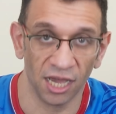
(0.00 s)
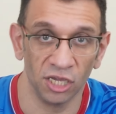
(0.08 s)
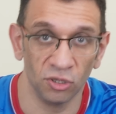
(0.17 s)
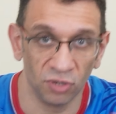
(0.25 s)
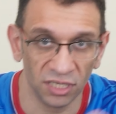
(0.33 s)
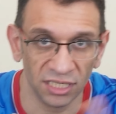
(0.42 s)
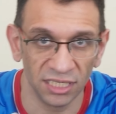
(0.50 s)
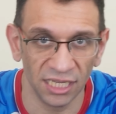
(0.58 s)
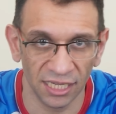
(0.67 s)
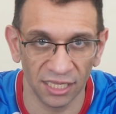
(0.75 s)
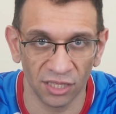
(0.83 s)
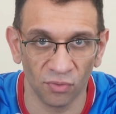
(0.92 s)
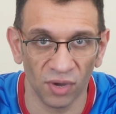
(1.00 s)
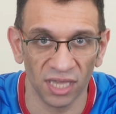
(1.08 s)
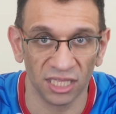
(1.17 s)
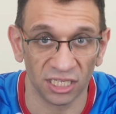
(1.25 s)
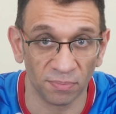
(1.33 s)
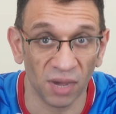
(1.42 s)
You could see the way
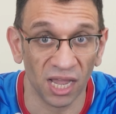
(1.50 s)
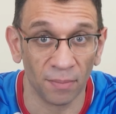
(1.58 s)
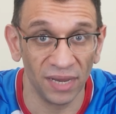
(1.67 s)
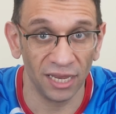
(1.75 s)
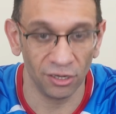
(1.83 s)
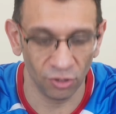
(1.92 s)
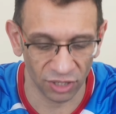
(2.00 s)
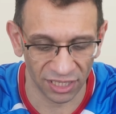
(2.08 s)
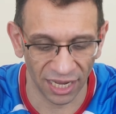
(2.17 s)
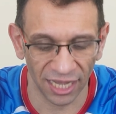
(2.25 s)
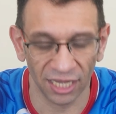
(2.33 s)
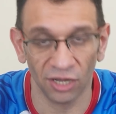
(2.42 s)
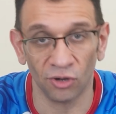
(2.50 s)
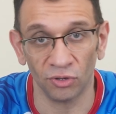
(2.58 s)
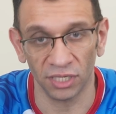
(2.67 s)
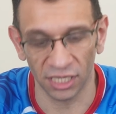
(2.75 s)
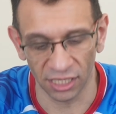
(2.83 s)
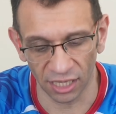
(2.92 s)
the spike plate looks like on
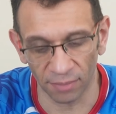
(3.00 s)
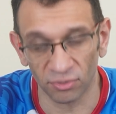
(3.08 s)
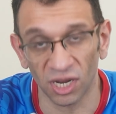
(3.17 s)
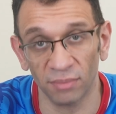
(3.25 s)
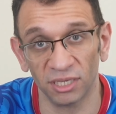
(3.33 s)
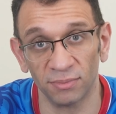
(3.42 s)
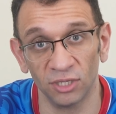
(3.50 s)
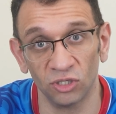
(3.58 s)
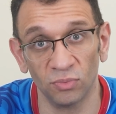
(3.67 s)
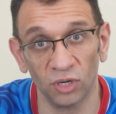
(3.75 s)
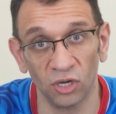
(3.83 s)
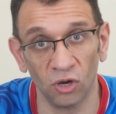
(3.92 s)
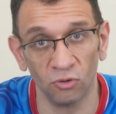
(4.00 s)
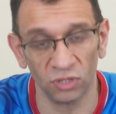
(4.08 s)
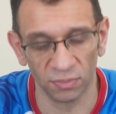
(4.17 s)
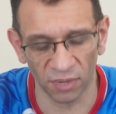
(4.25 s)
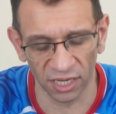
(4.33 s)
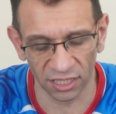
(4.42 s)
the Prime SP 2.0
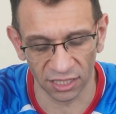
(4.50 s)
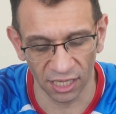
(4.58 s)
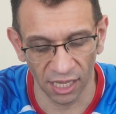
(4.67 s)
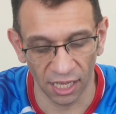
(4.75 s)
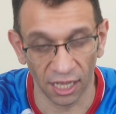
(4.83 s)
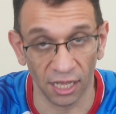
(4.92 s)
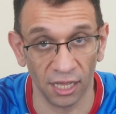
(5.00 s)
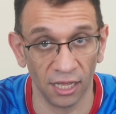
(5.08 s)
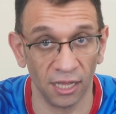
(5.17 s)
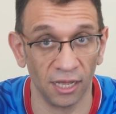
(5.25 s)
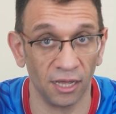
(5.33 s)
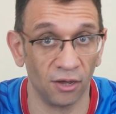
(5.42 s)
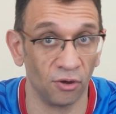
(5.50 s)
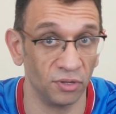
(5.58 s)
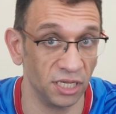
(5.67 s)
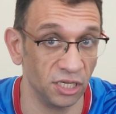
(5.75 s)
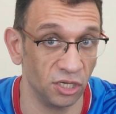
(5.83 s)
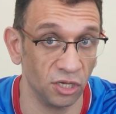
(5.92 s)
spikes on
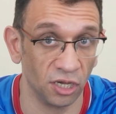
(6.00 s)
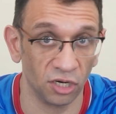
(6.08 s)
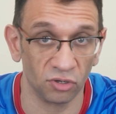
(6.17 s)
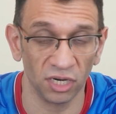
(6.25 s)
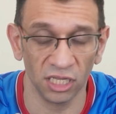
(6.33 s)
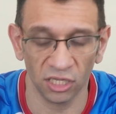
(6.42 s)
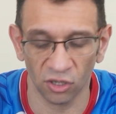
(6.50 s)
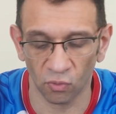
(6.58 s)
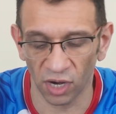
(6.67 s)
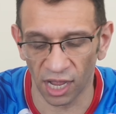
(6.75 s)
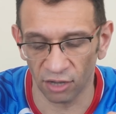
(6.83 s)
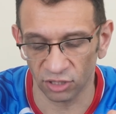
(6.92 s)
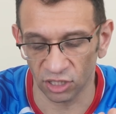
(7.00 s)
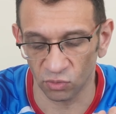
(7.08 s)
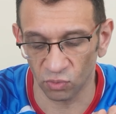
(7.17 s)
the Running Warehouse's